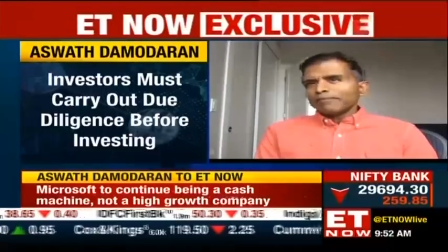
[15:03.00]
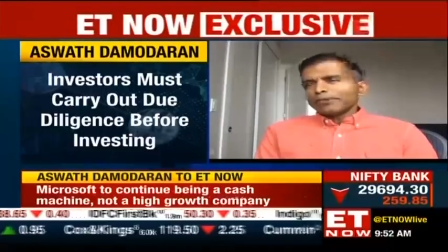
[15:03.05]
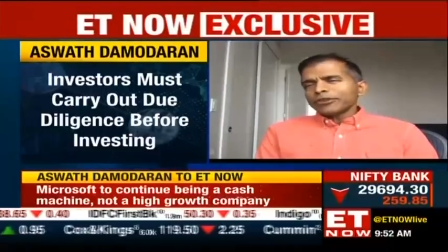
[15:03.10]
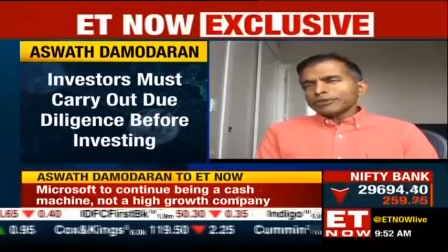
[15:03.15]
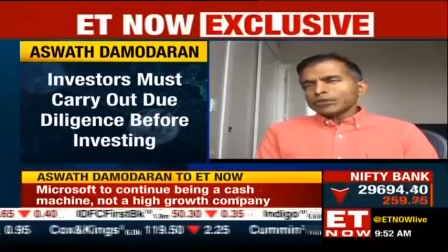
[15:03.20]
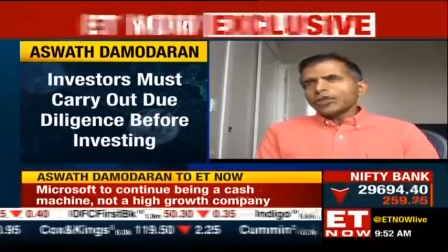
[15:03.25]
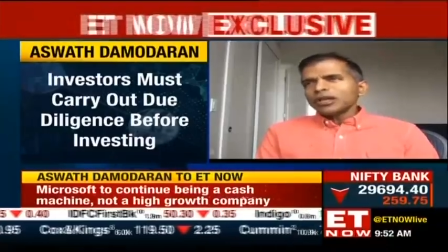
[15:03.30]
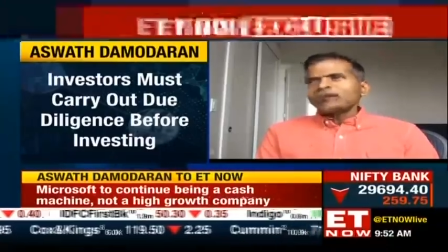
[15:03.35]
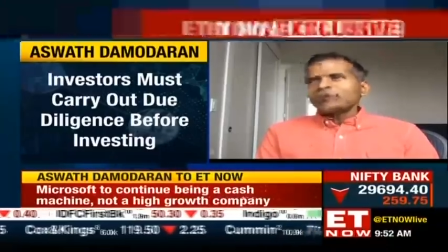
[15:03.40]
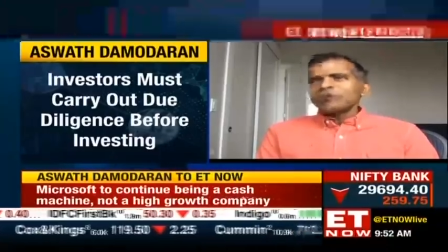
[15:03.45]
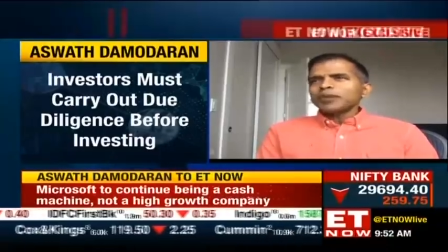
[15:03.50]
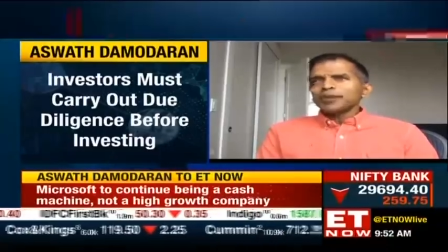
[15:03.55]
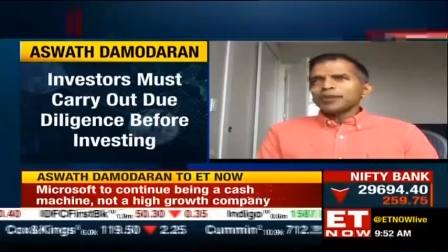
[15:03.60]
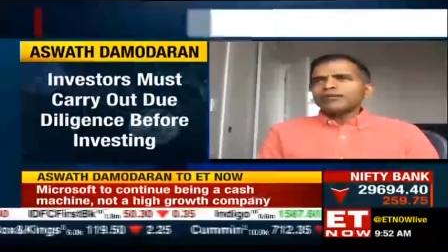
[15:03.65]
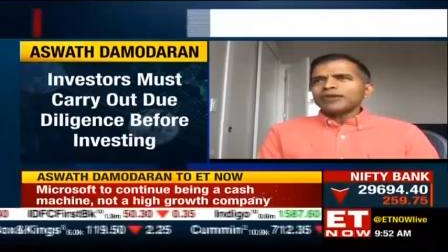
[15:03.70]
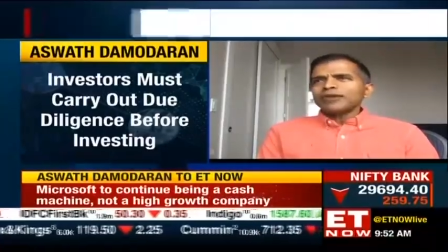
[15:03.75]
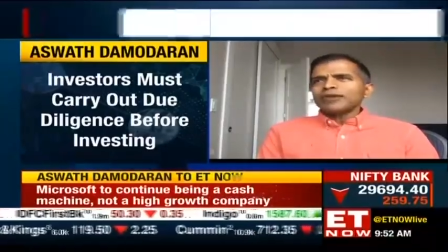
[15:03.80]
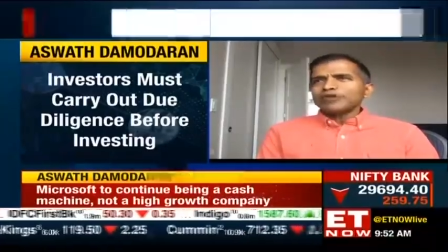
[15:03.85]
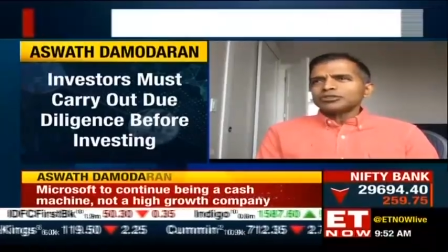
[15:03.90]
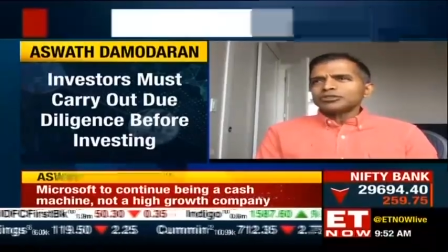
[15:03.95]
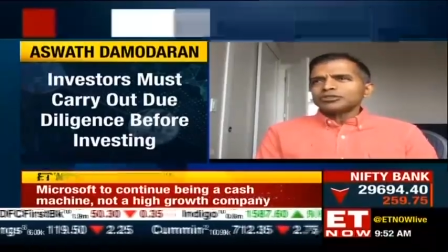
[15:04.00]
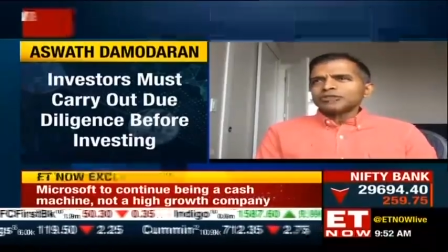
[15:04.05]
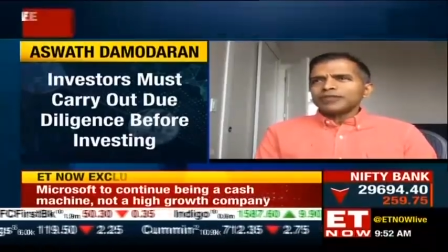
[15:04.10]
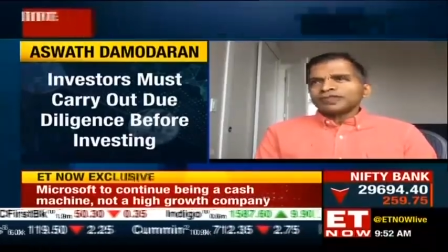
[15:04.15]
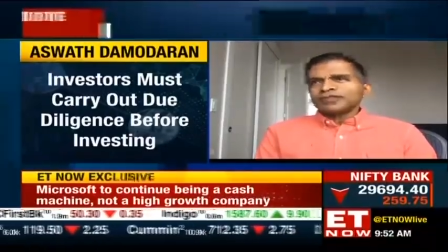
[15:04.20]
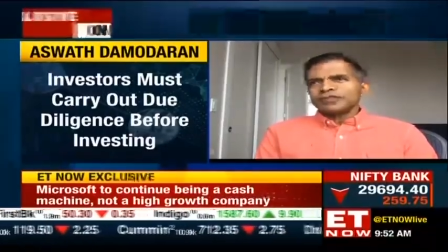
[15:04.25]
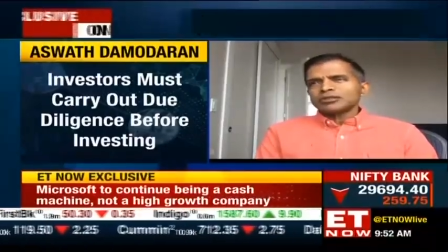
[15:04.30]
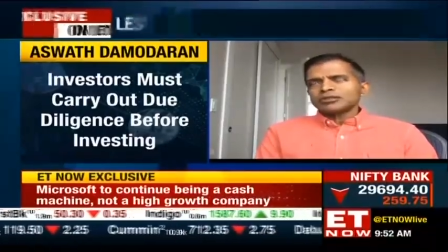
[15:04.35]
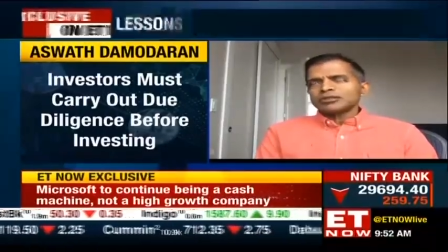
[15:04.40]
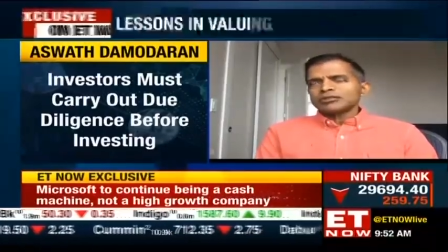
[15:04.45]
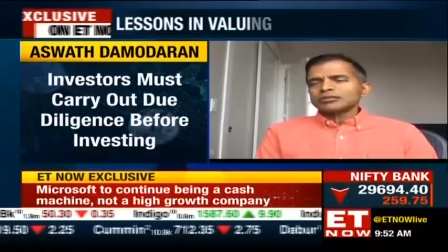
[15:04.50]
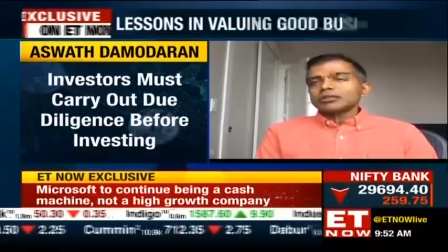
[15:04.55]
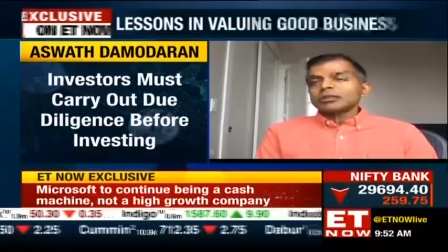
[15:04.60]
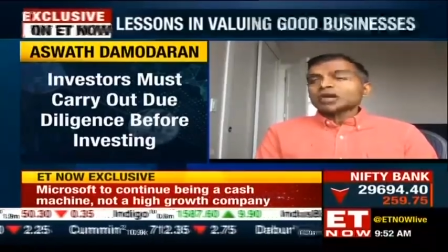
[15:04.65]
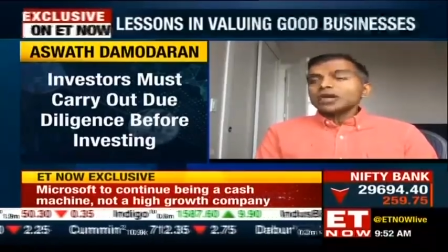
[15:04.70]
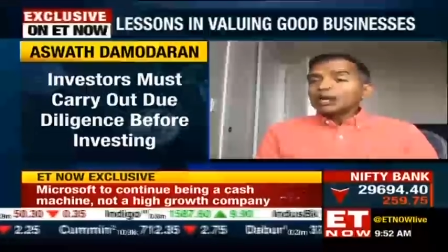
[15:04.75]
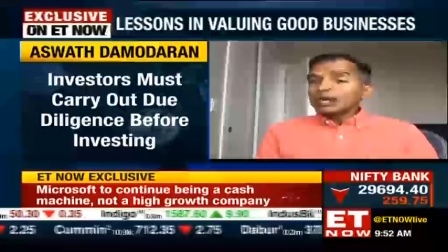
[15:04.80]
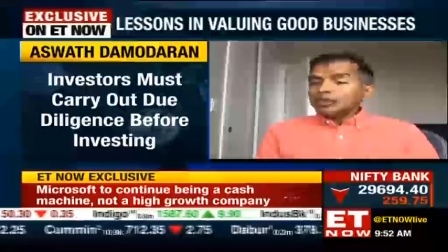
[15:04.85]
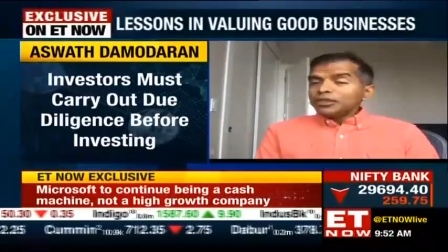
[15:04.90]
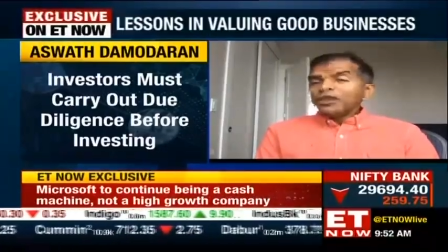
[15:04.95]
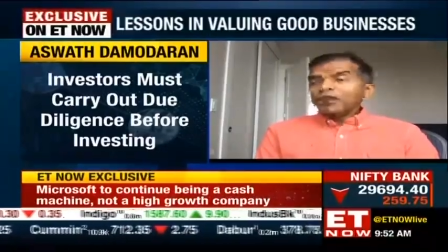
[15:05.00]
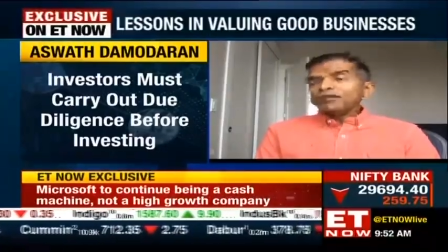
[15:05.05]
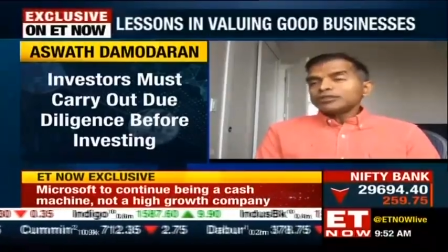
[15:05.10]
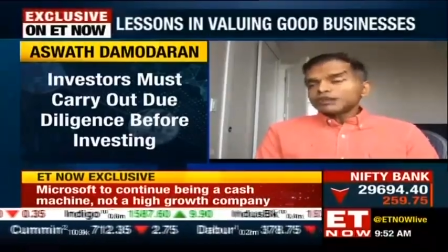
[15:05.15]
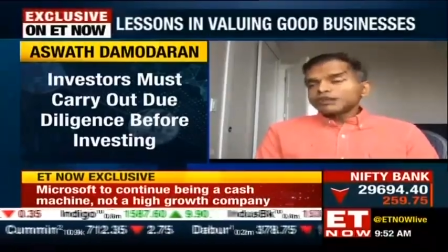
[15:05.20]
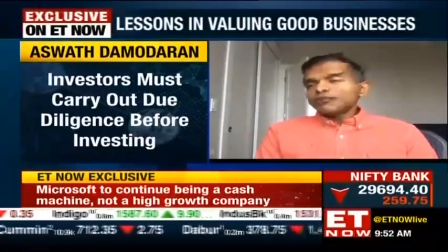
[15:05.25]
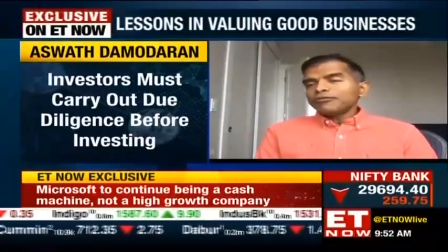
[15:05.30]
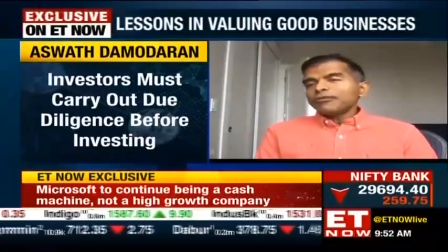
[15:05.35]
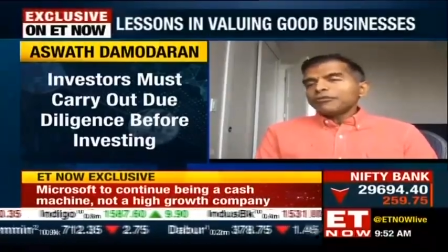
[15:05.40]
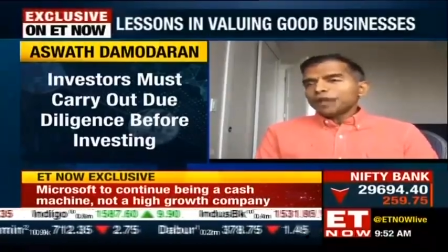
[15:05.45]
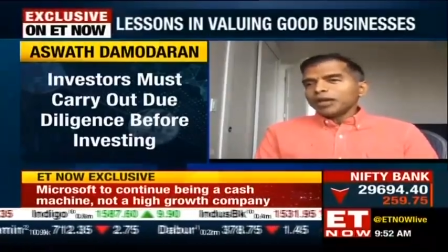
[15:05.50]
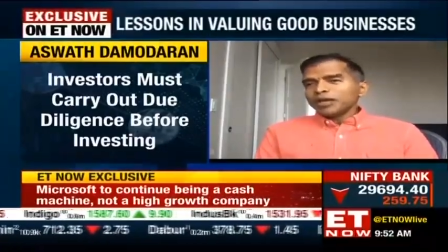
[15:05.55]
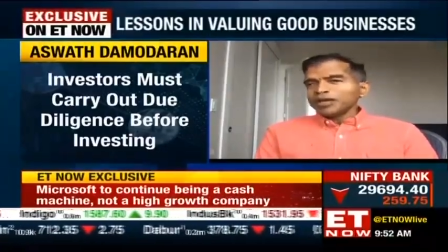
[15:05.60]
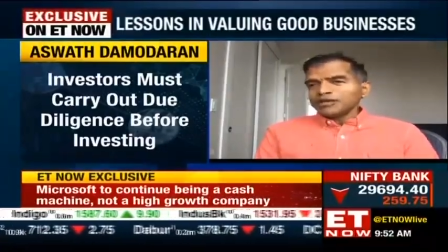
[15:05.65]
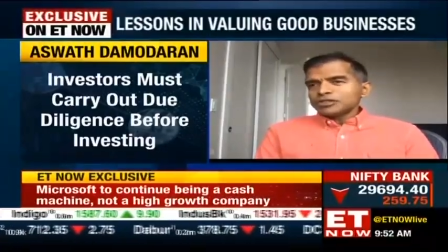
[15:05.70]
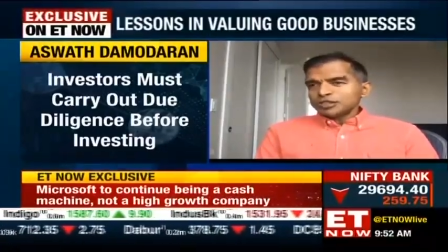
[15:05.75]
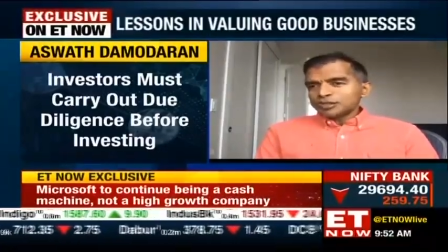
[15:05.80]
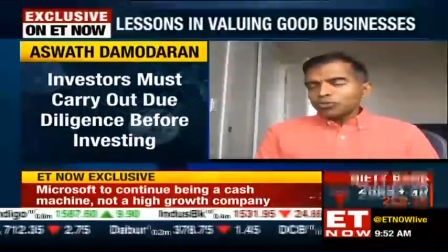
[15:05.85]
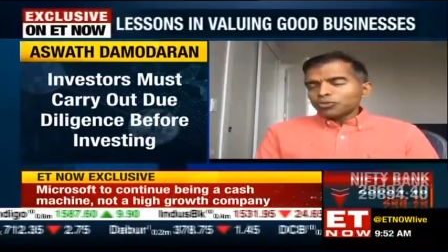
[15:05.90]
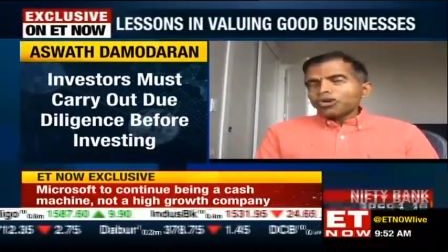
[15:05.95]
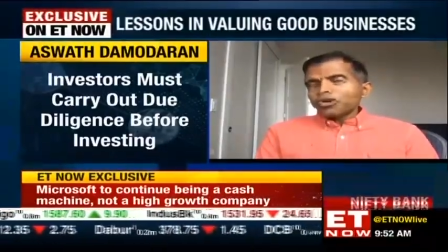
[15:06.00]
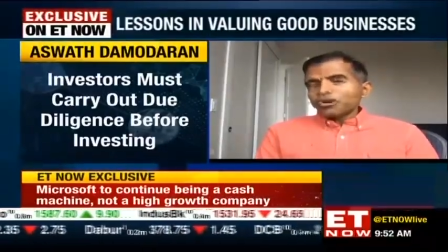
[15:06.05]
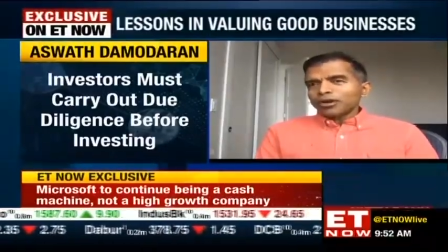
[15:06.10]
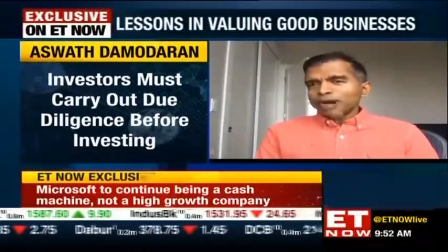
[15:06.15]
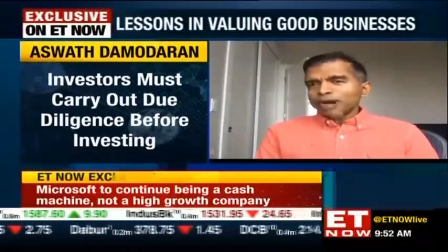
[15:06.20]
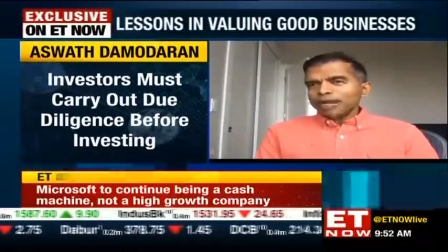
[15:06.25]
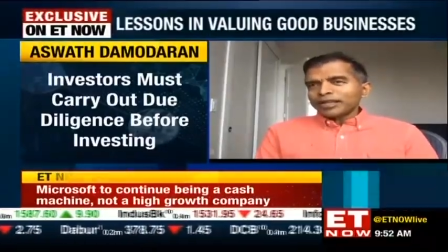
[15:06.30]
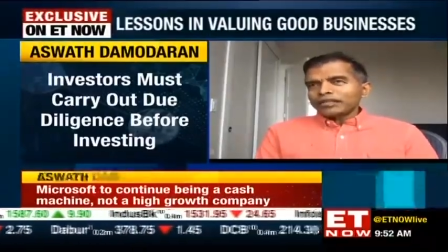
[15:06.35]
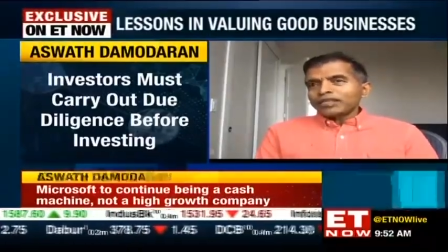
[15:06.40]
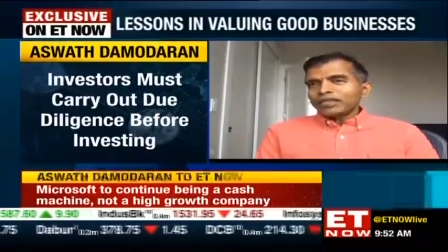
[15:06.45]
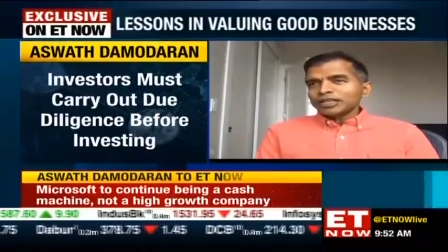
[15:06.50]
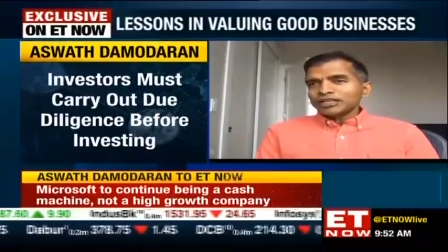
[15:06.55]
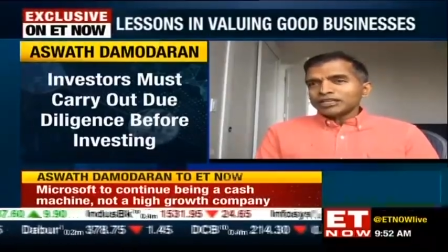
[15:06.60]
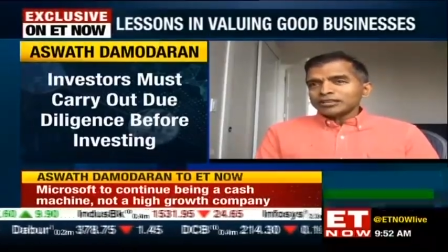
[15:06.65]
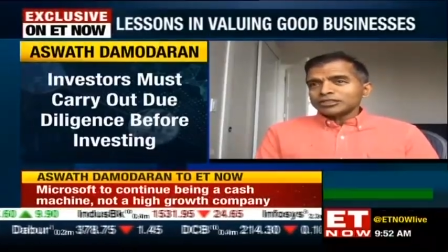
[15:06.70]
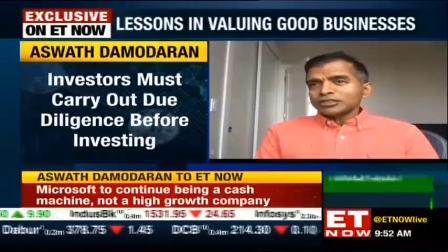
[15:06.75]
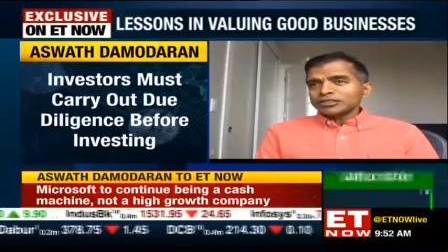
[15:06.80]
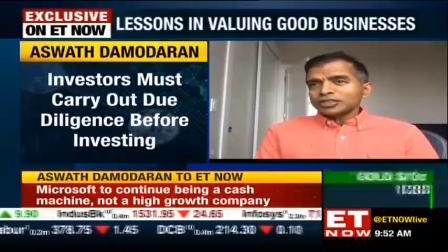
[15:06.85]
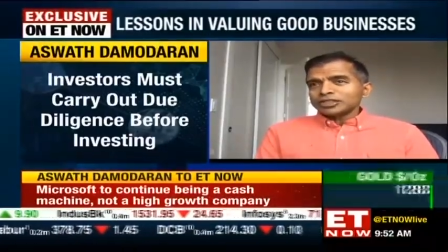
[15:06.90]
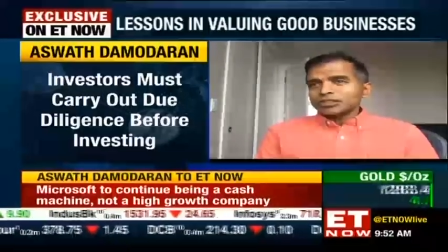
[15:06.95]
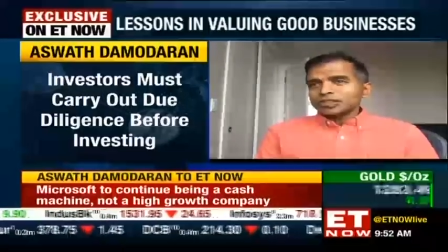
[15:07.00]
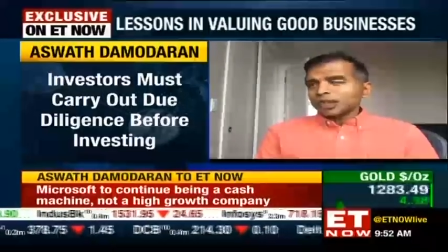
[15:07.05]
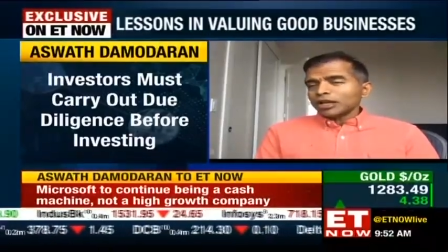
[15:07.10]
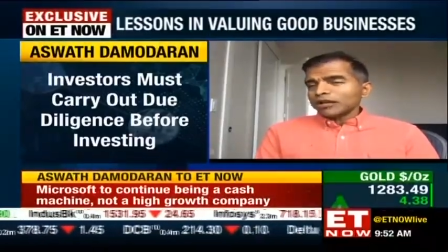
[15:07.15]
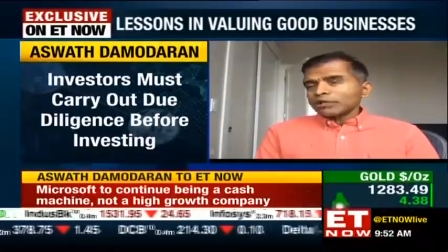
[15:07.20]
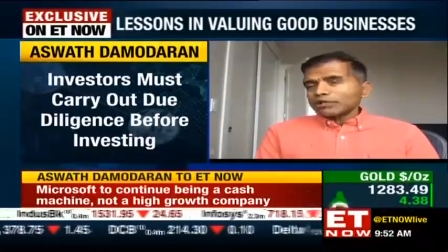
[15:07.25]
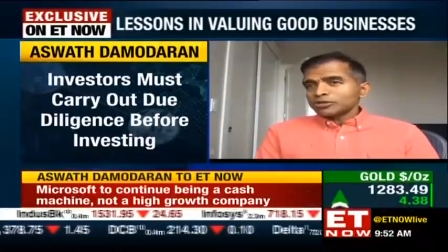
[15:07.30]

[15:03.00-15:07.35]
So here's my advice to investors. There is information in what ratings agencies tell you.